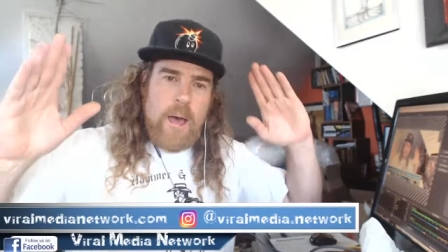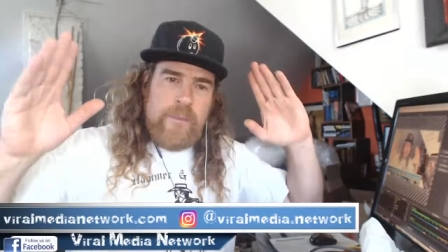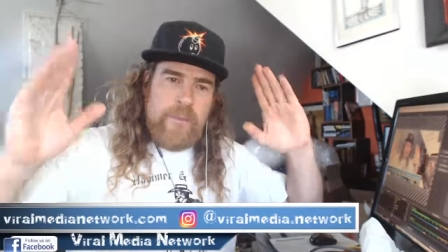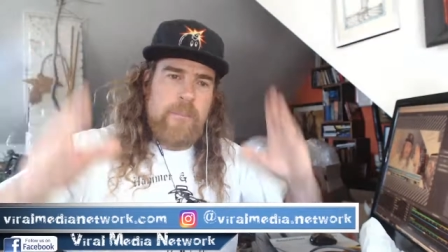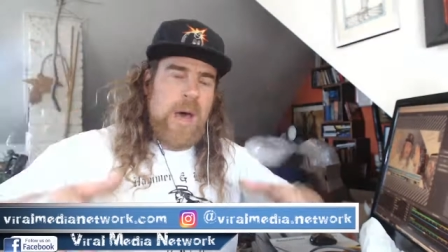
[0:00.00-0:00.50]

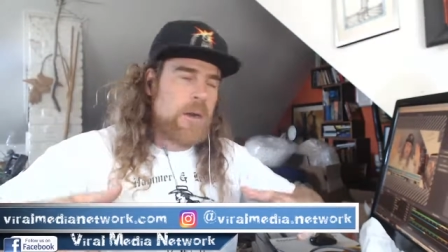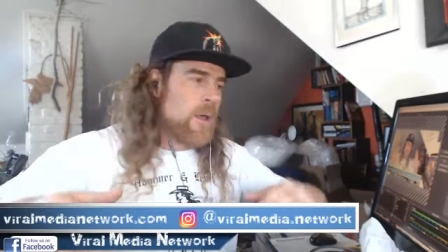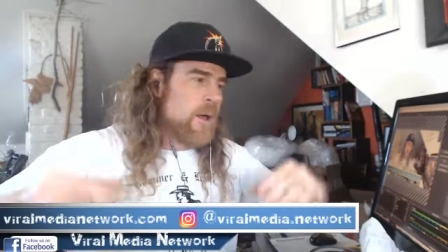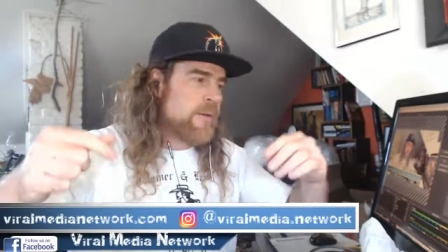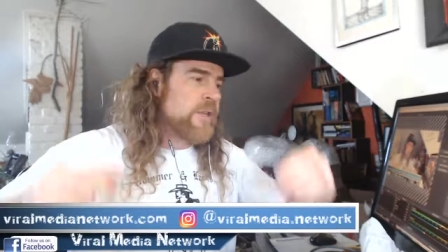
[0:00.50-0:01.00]
the
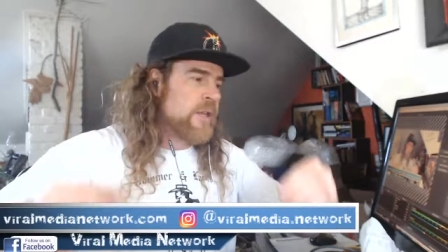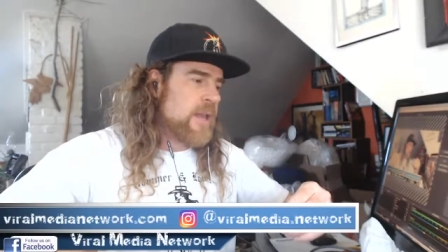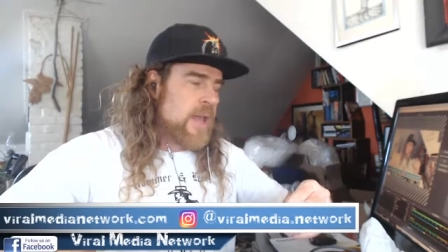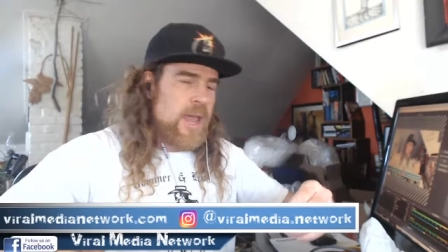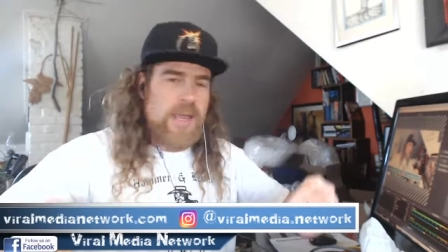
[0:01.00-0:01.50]
monologue of
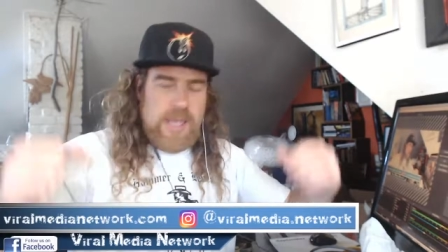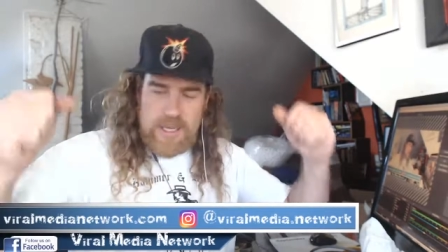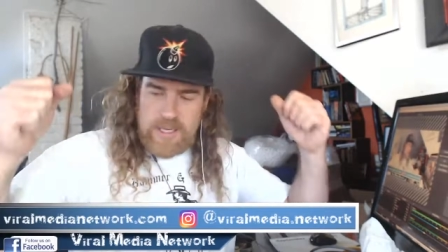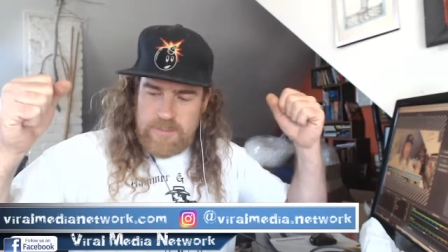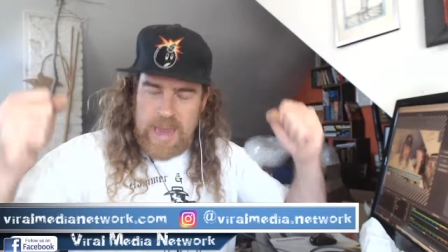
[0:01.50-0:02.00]
today
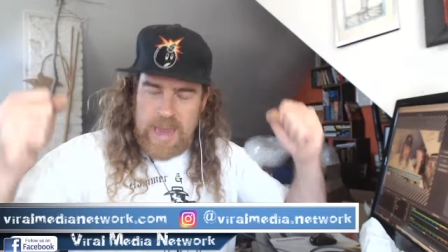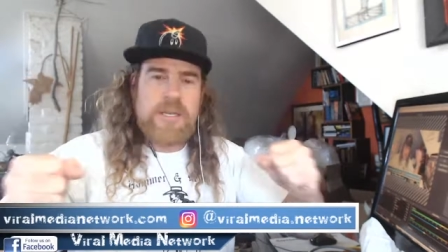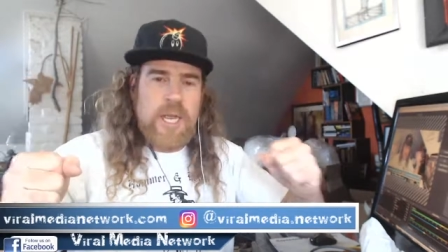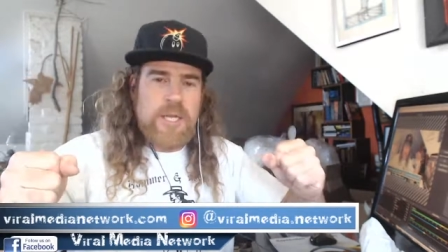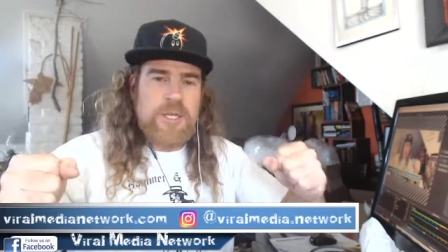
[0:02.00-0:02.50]
is my
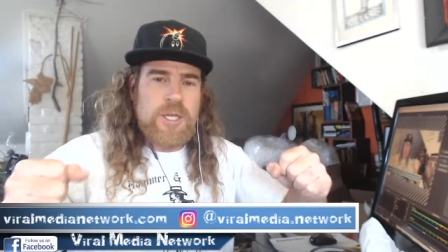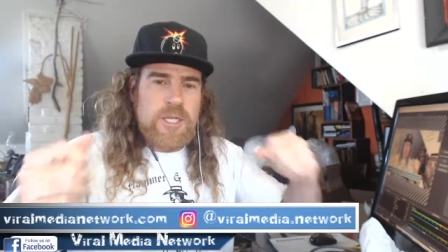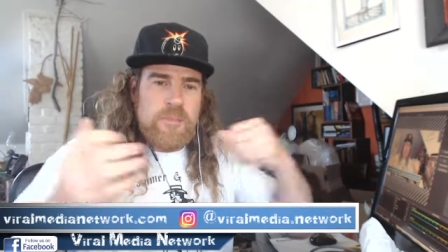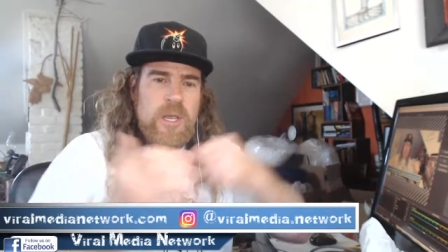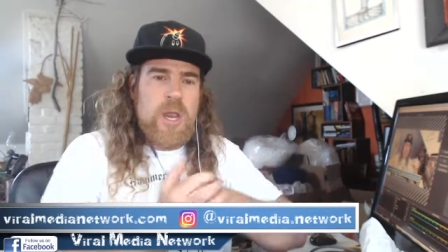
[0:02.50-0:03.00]
intention
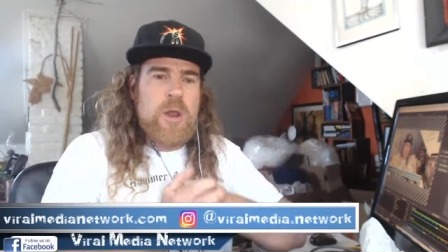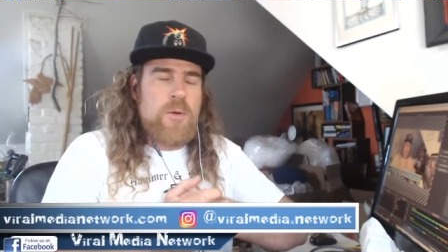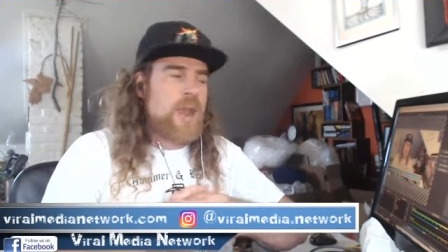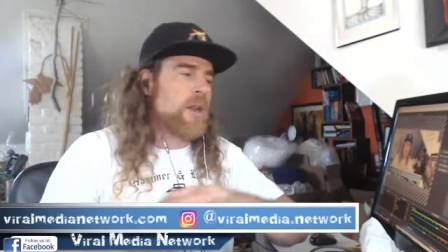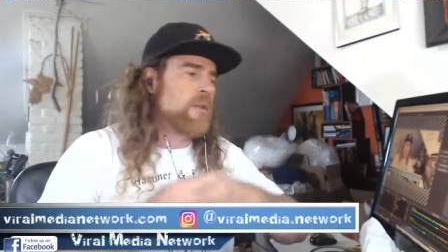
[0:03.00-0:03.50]
to be
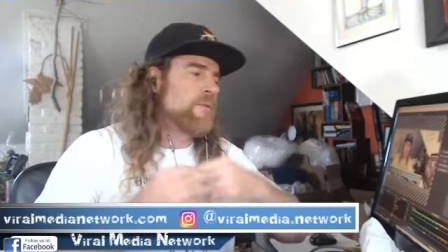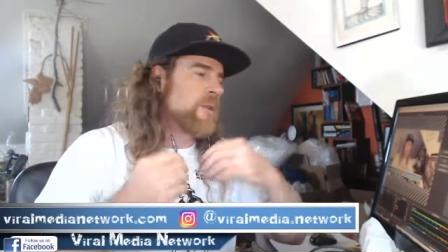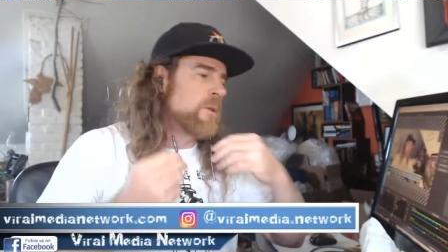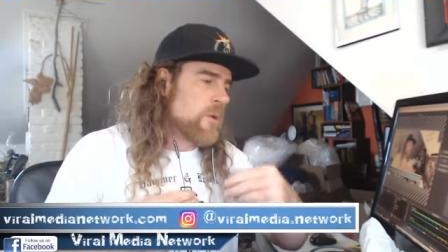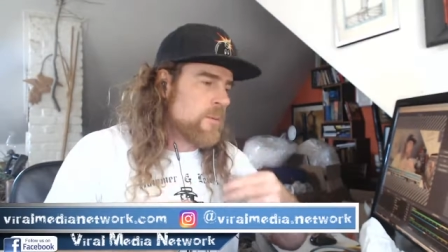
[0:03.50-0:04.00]
creative, to
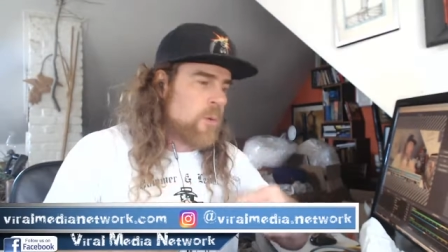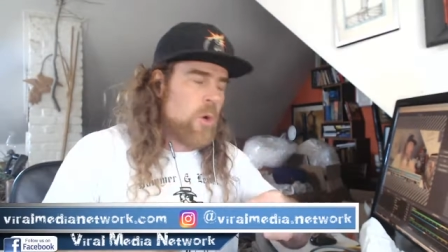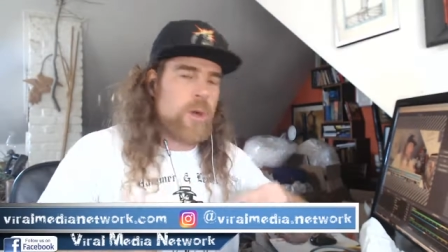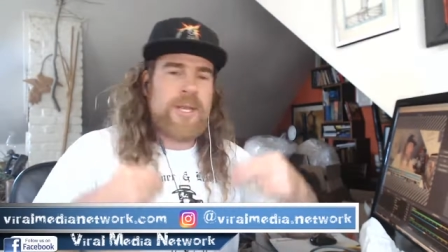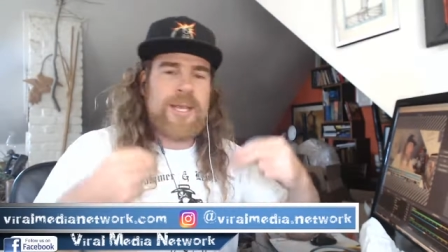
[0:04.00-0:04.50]
learn
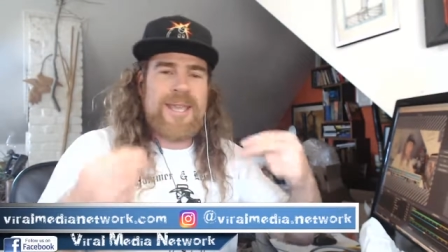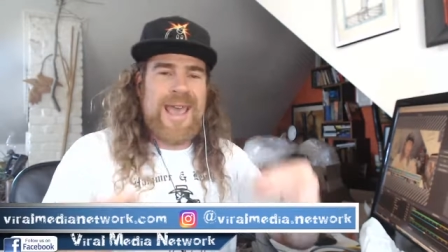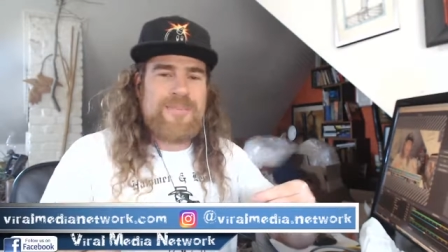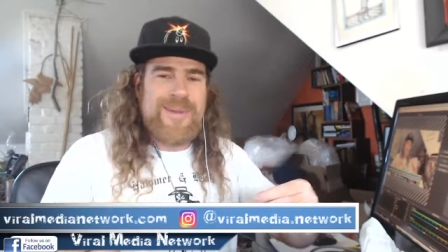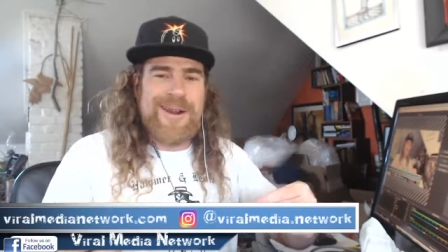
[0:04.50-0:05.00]
more, to
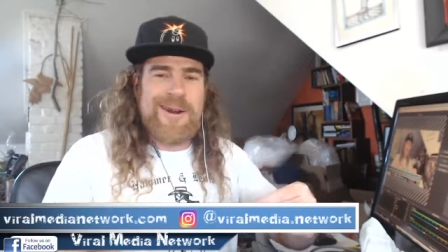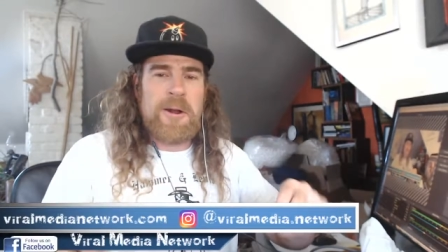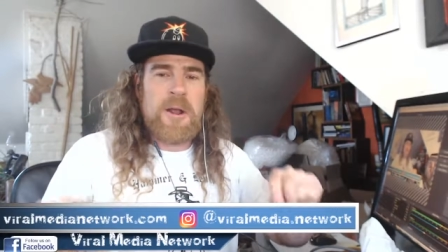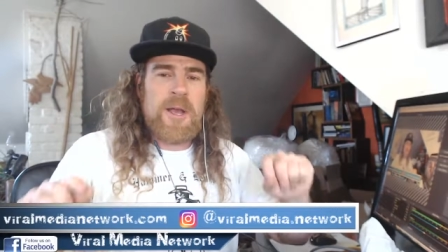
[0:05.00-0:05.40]
get better,